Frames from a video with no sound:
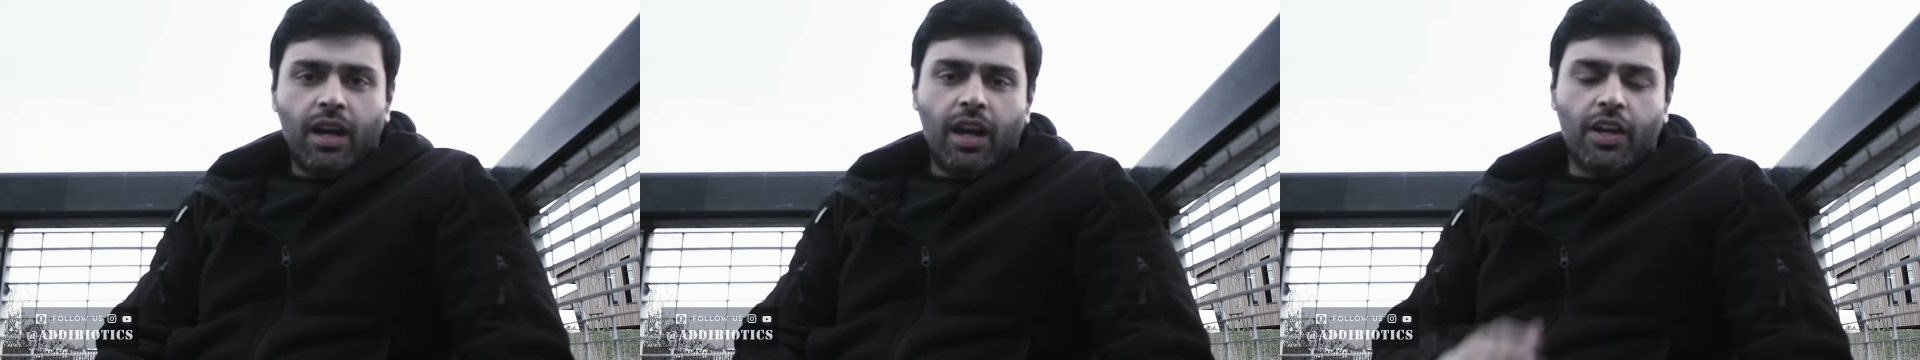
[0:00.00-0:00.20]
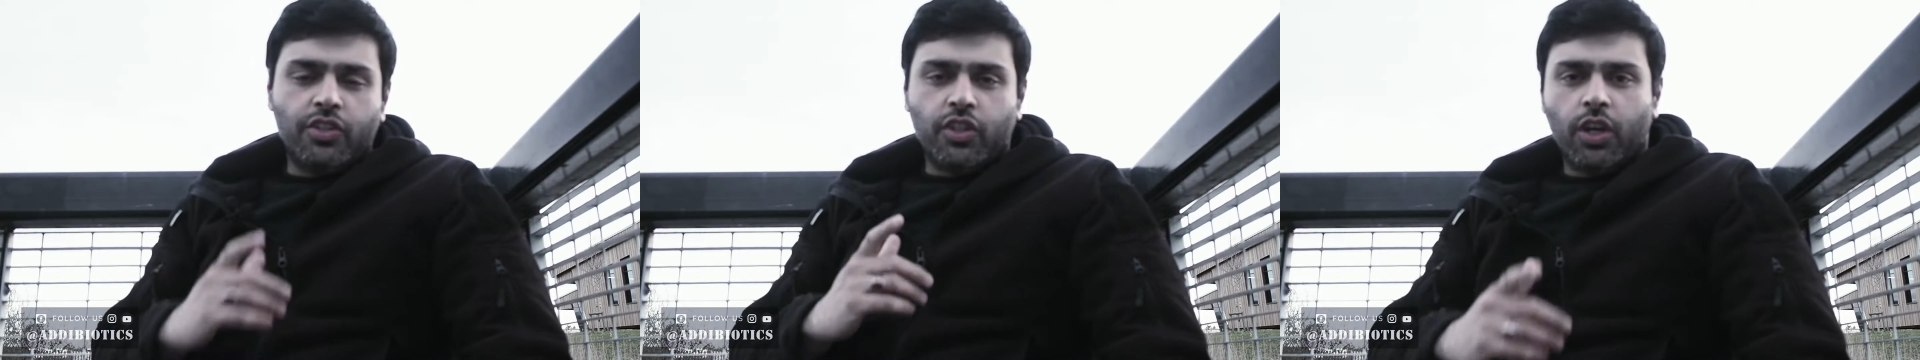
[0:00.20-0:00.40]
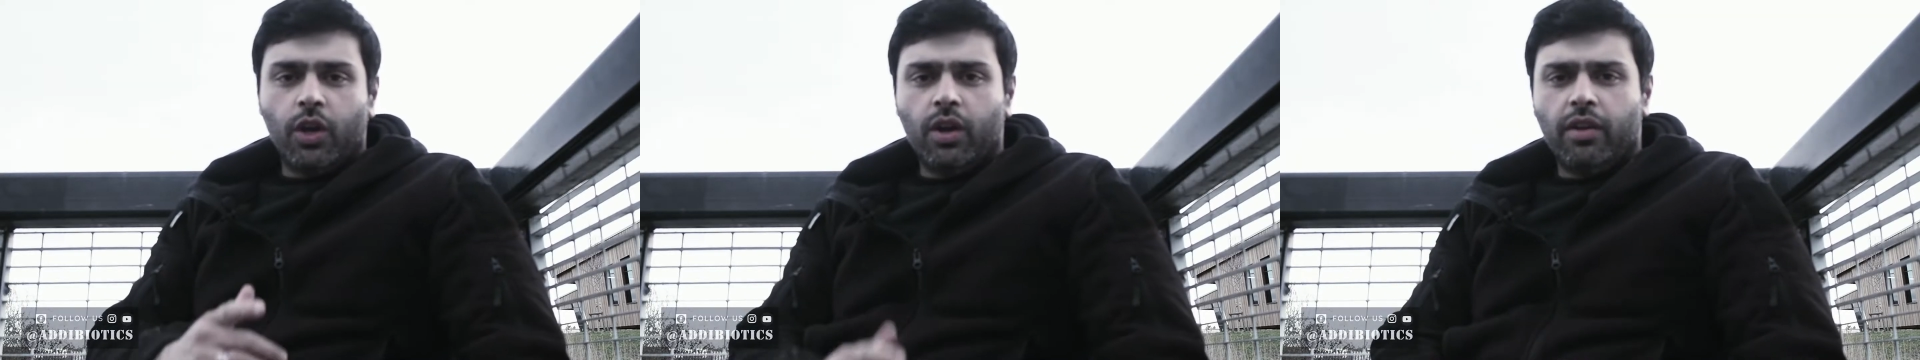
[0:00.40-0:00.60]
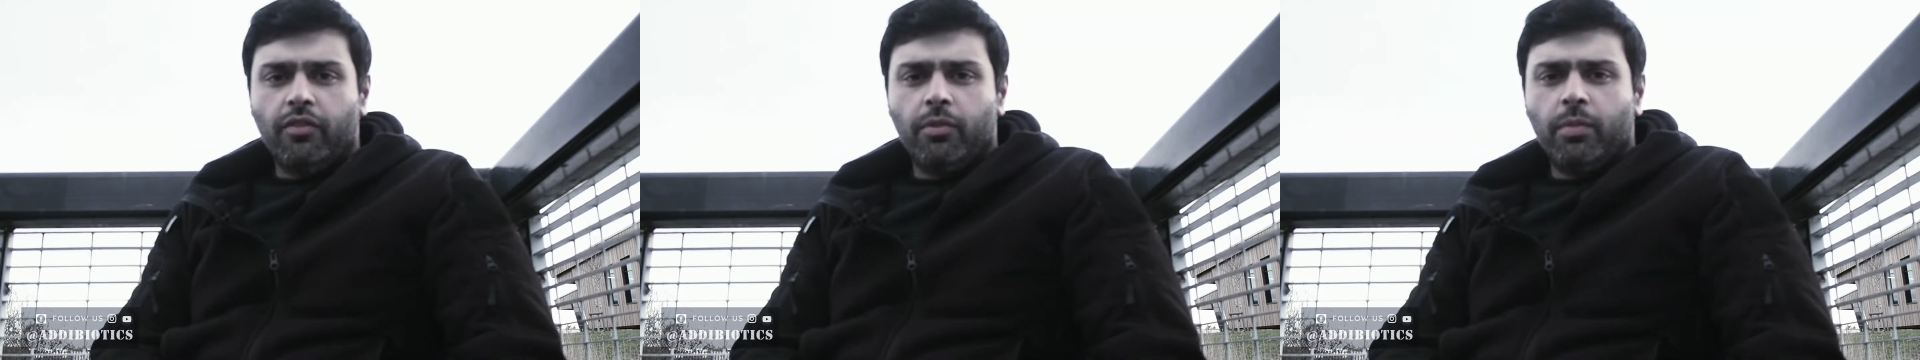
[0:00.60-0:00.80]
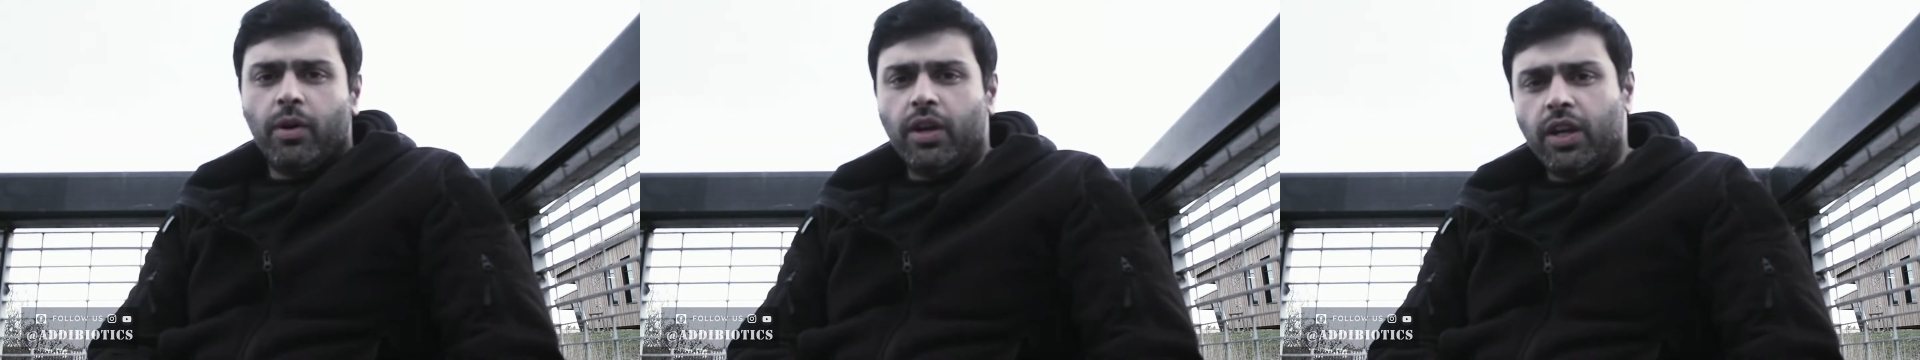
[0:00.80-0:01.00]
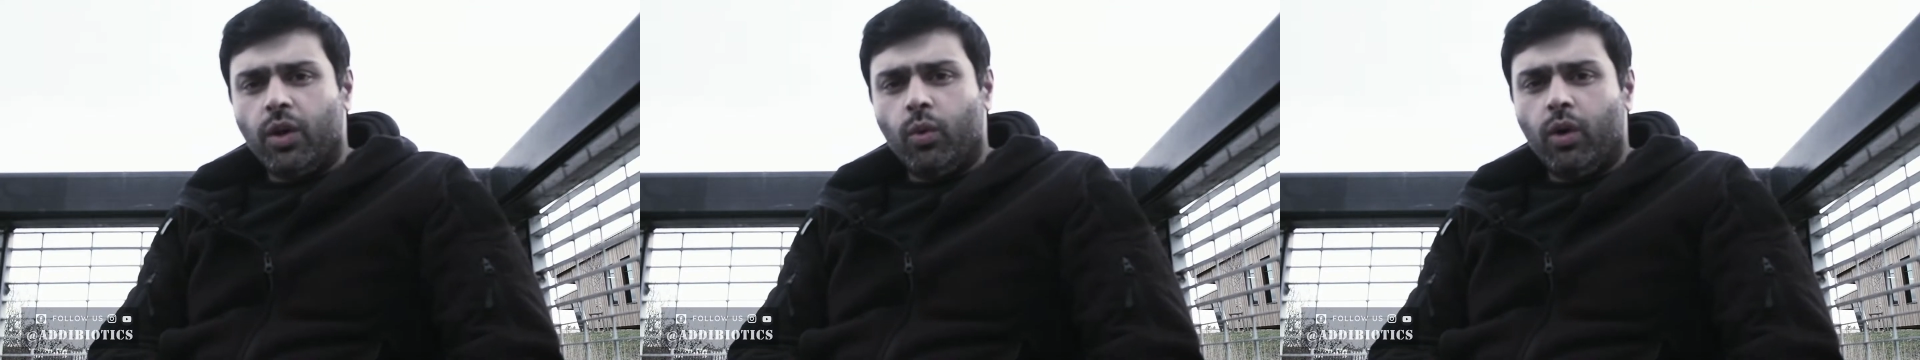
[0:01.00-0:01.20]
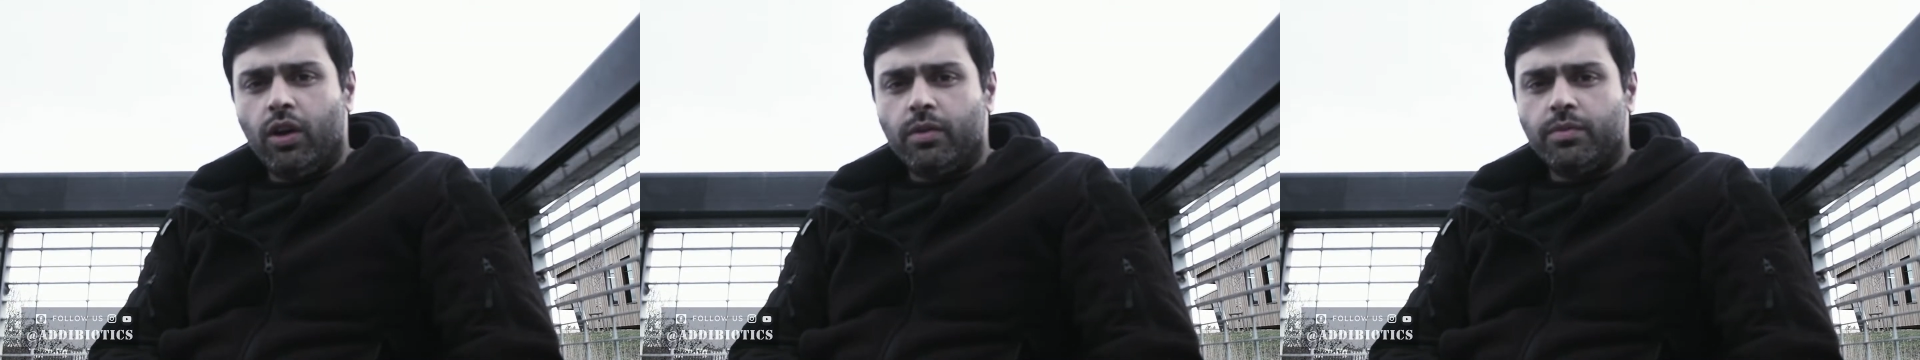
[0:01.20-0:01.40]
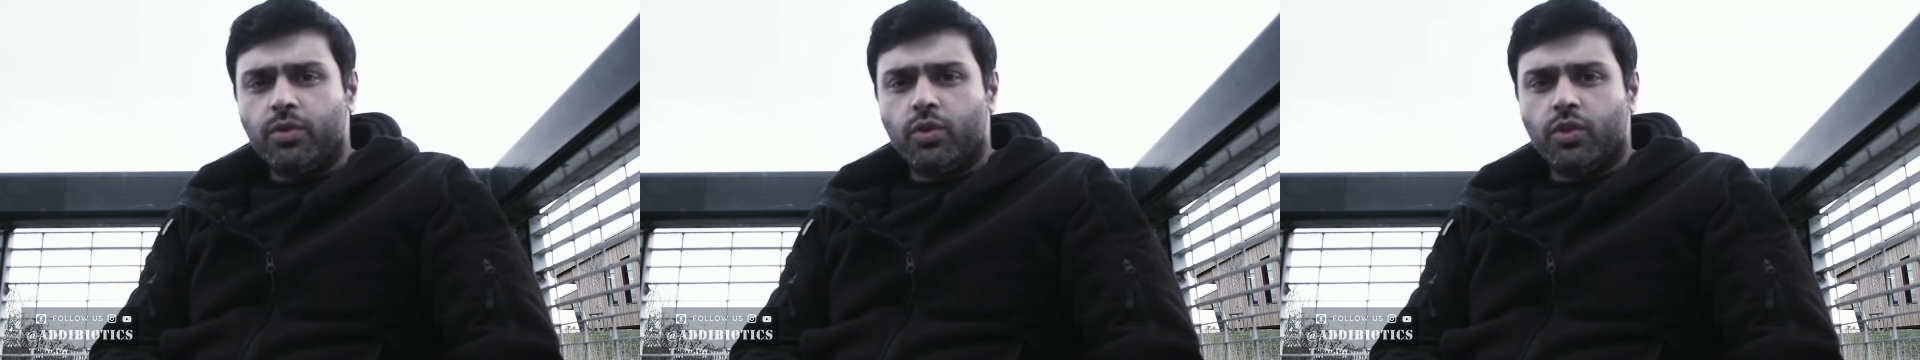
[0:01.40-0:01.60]
How's it going everybody?
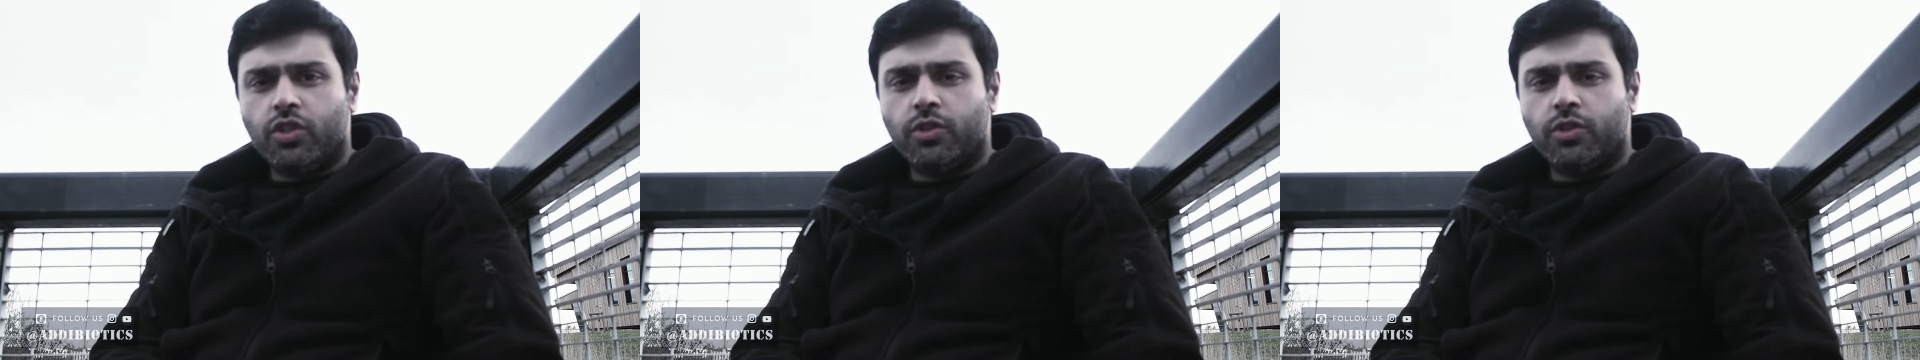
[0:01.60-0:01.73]
Welcome to a